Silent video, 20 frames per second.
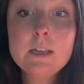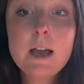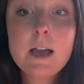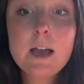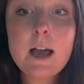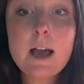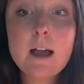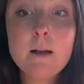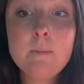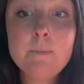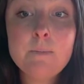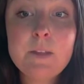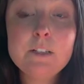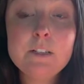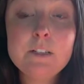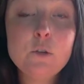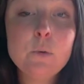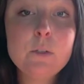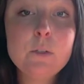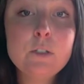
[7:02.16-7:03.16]

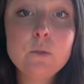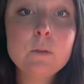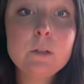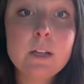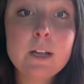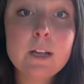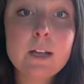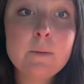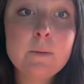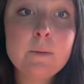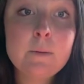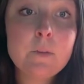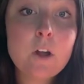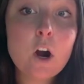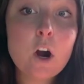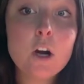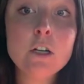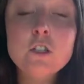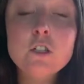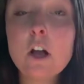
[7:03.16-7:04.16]
And so a doula,
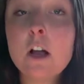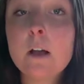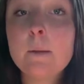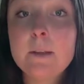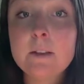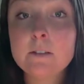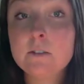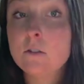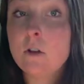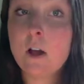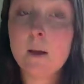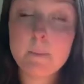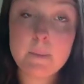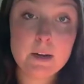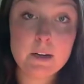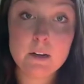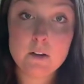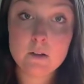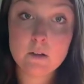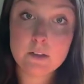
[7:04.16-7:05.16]
our job is not
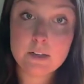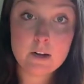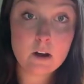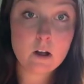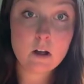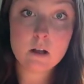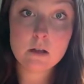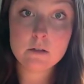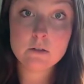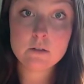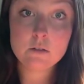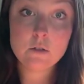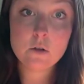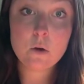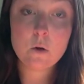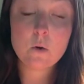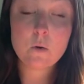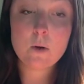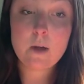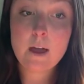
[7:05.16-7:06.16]
medical at all.
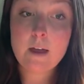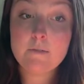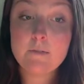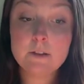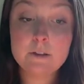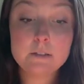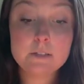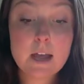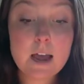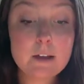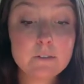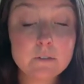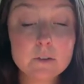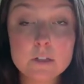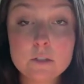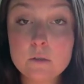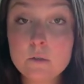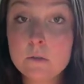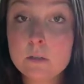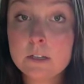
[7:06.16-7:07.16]
So if there's ever
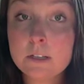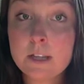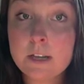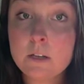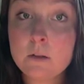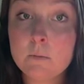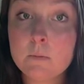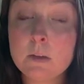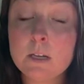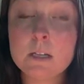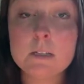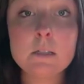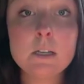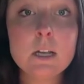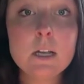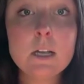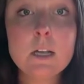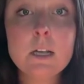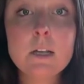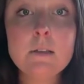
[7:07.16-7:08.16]
a doula that you meet
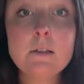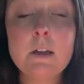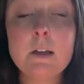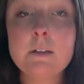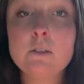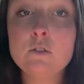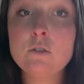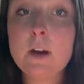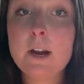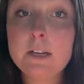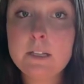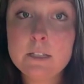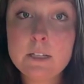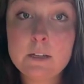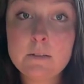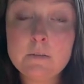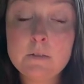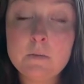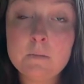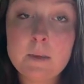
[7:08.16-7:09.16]
that is trying to
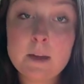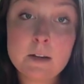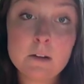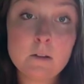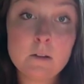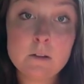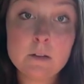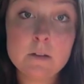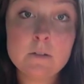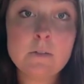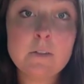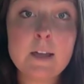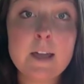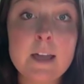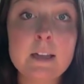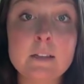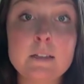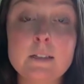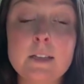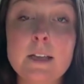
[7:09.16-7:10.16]
give you medical
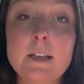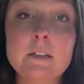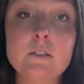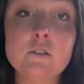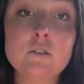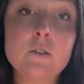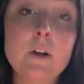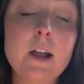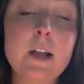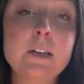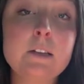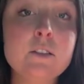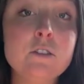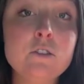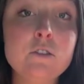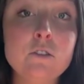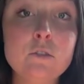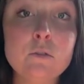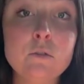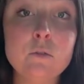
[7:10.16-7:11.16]
advice, that is trying to
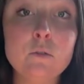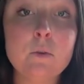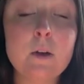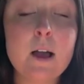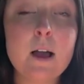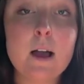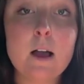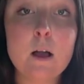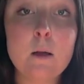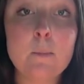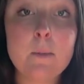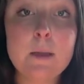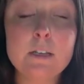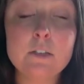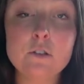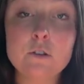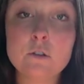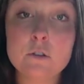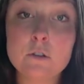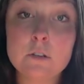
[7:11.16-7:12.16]
do
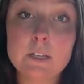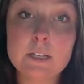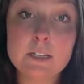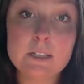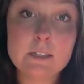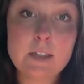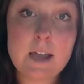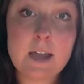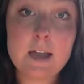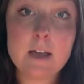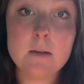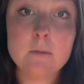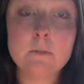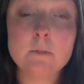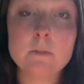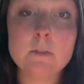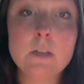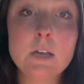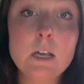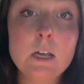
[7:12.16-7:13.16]
internal
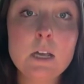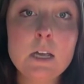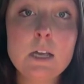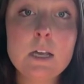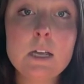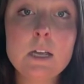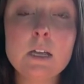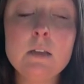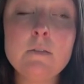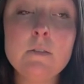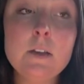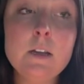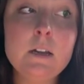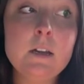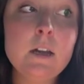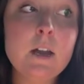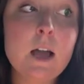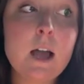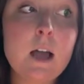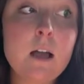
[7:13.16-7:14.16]
exams,
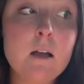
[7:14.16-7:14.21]
even,